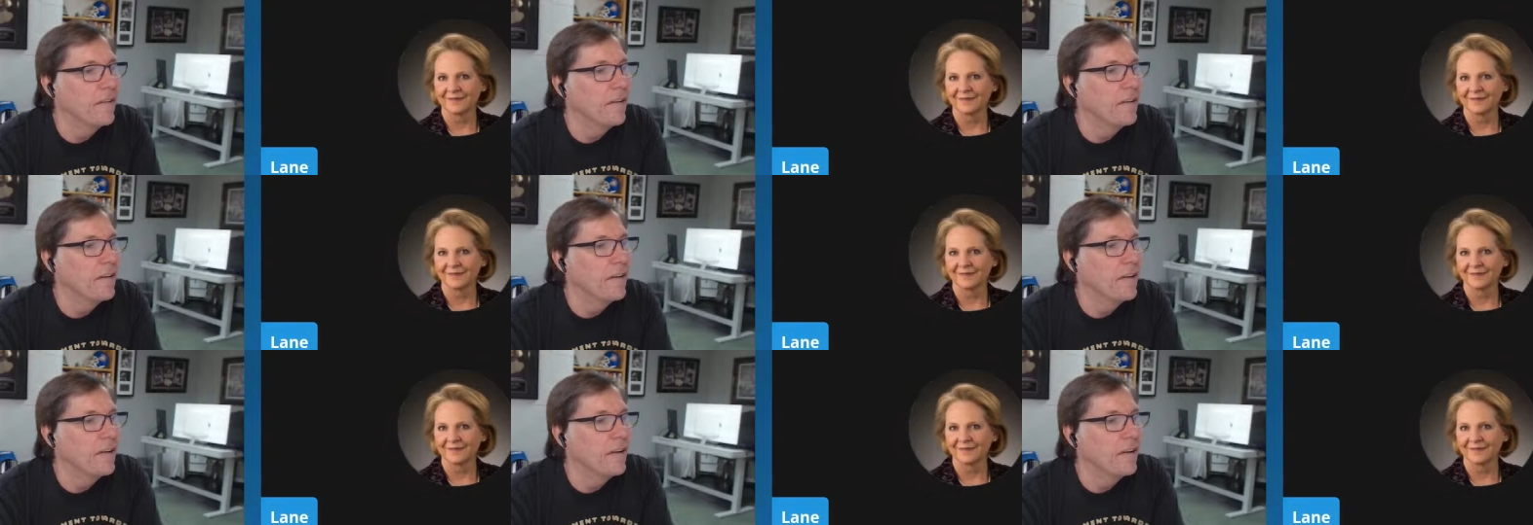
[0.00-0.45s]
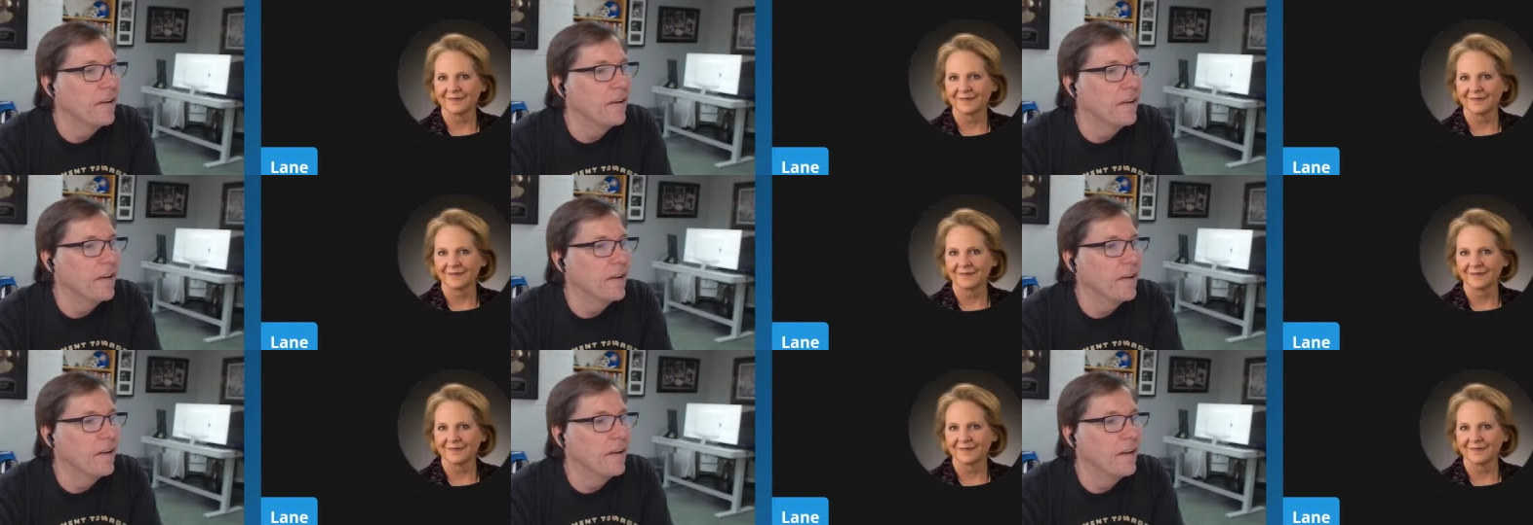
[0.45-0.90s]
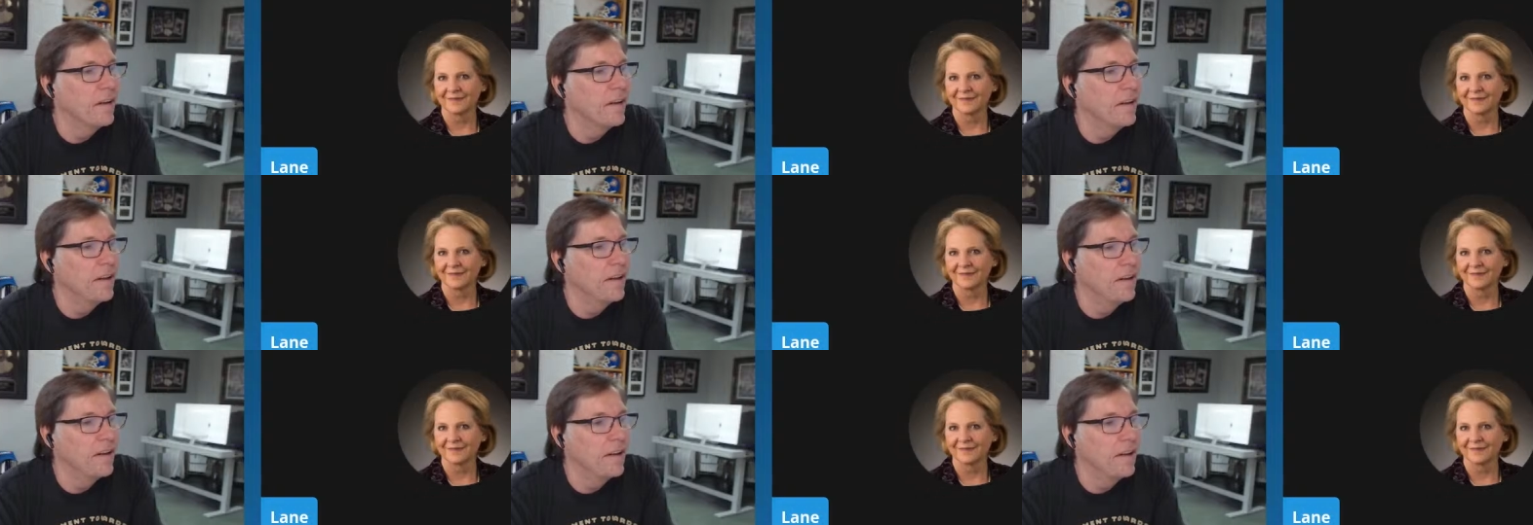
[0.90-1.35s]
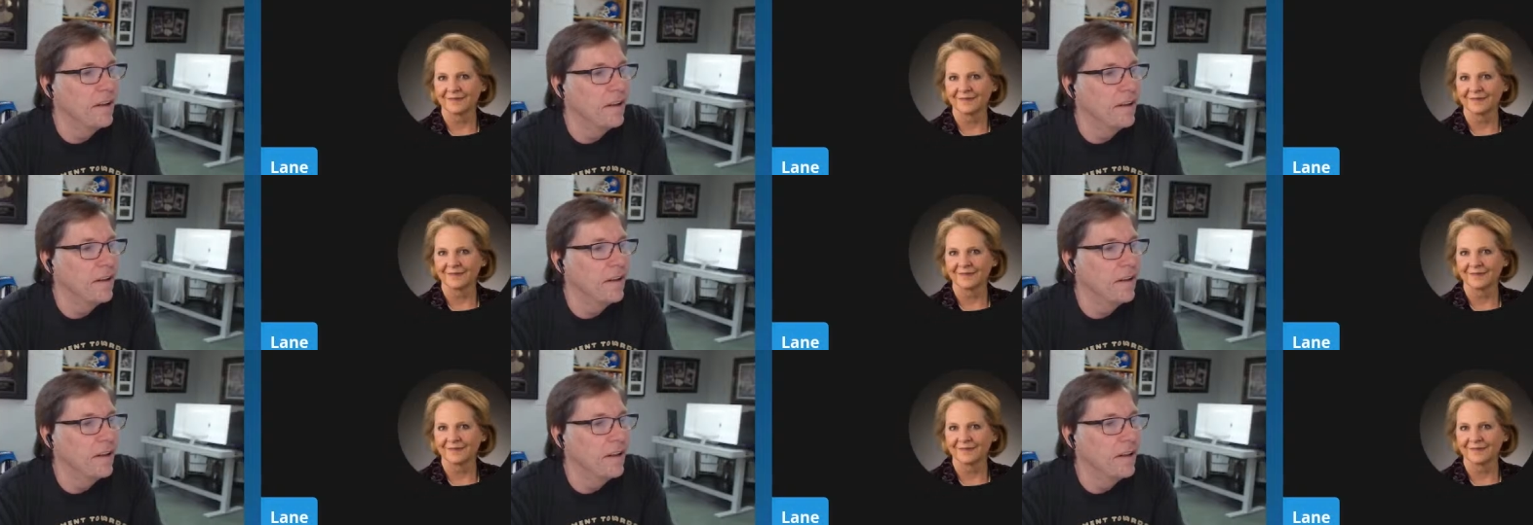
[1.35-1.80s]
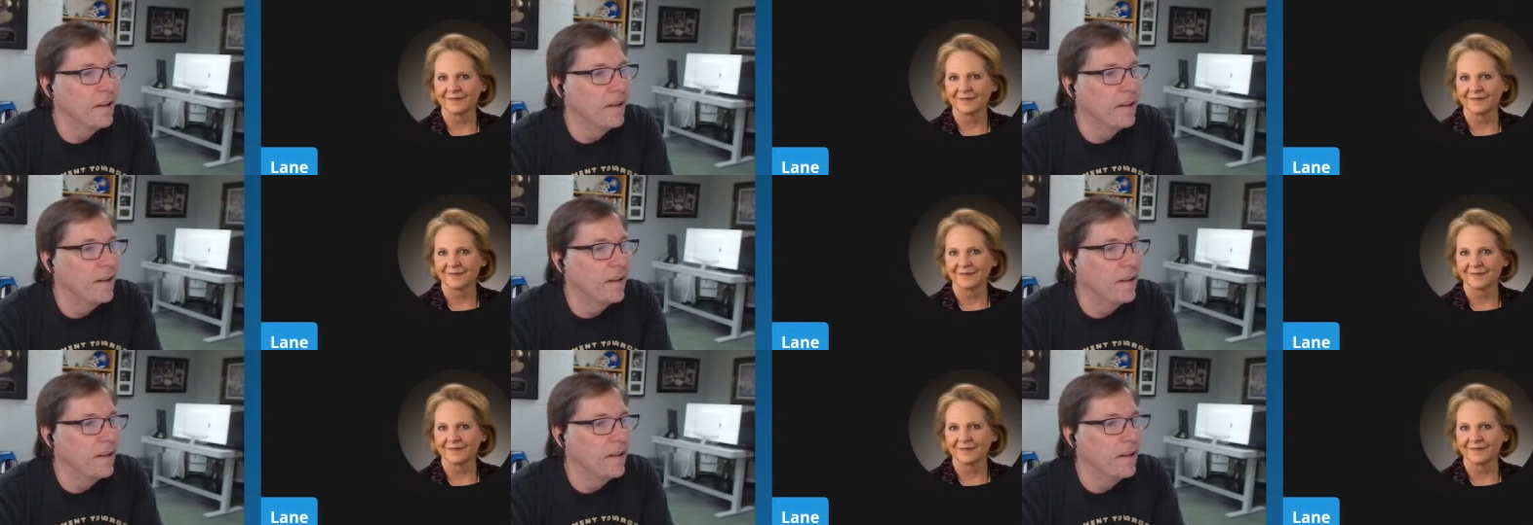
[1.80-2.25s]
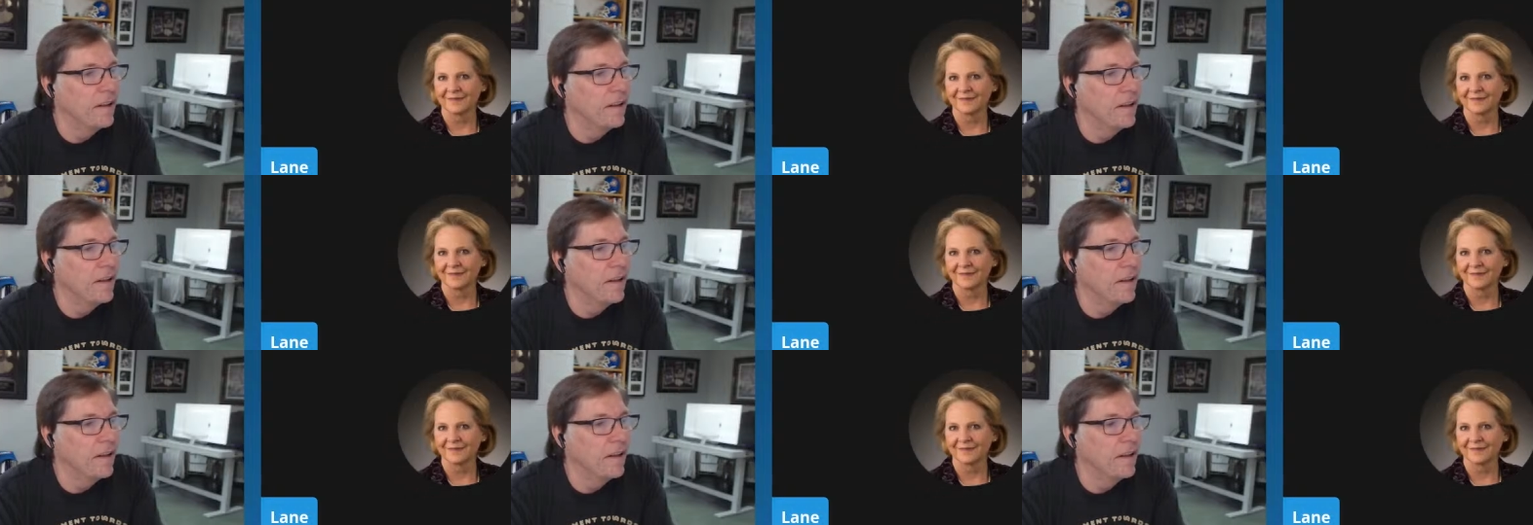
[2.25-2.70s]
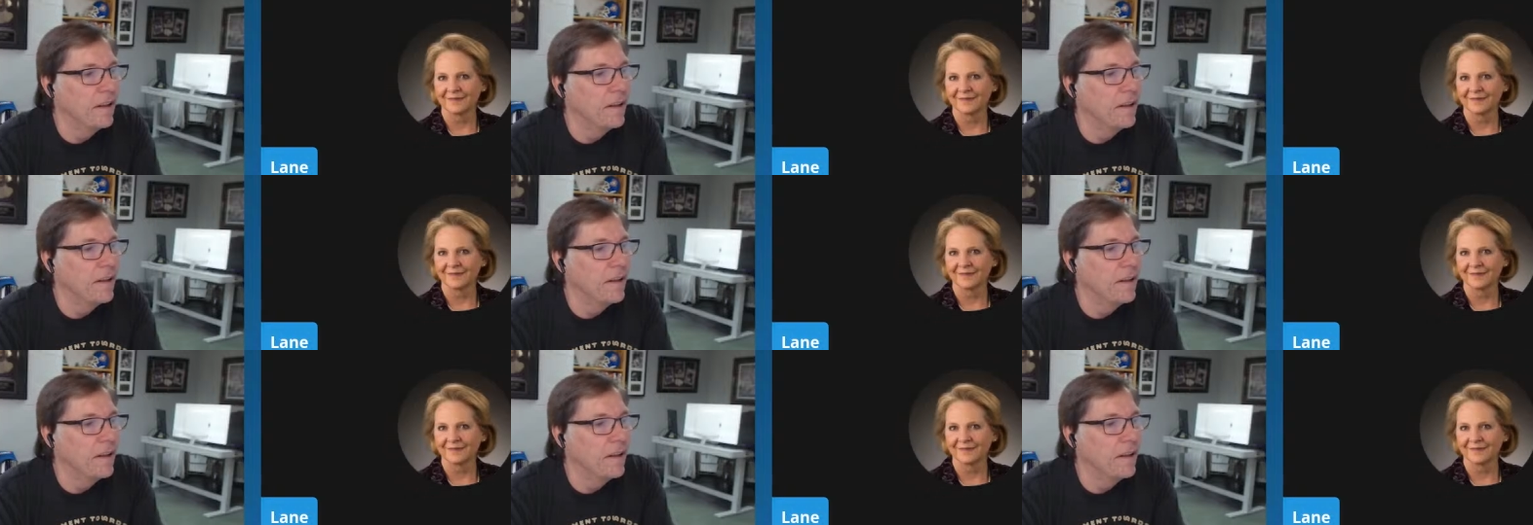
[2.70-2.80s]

(silence)